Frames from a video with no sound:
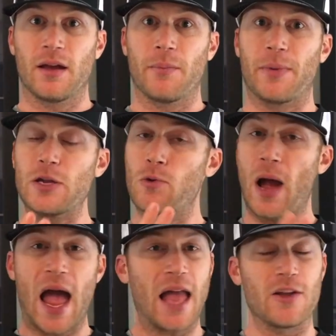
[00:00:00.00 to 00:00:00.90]
But you
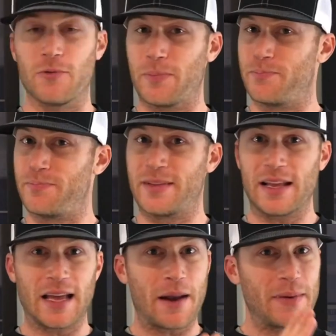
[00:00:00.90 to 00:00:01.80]

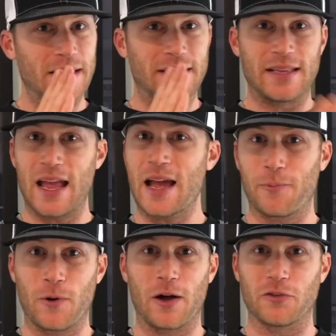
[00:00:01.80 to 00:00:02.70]
got to be
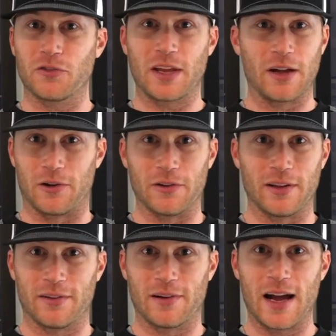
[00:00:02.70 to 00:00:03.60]
damn well skilled,
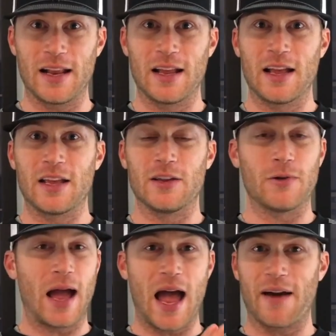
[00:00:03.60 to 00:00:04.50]
right?
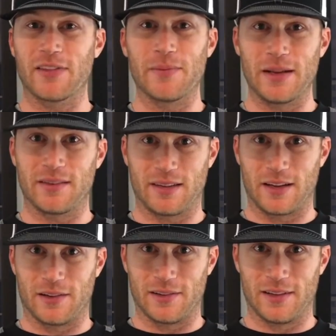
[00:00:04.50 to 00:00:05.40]
You have to be
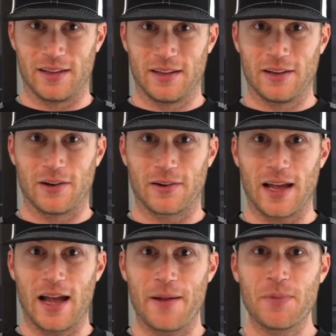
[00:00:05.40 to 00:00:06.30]
skilled,
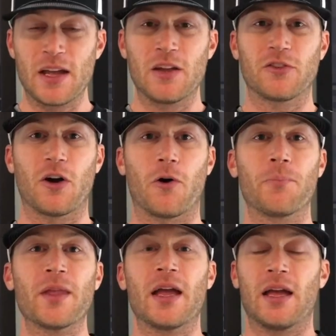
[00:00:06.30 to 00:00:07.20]
okay?
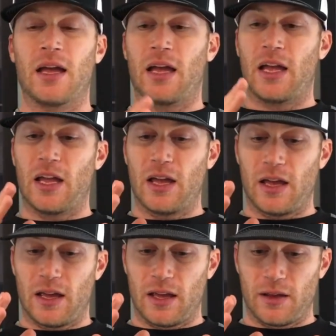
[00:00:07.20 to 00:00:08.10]
So
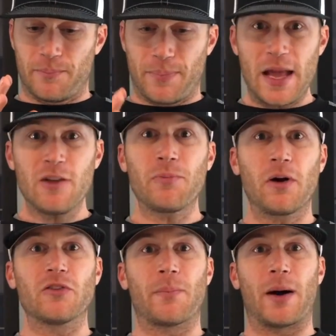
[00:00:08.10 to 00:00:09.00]

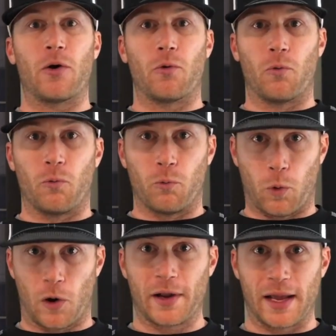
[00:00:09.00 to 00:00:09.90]
baseball is about
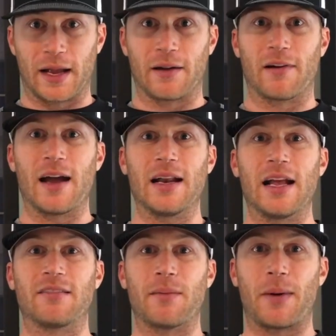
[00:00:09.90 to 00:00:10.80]
working, right?
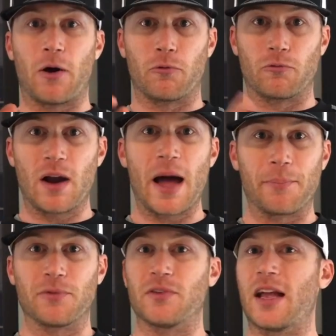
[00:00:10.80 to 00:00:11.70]
It's about reps.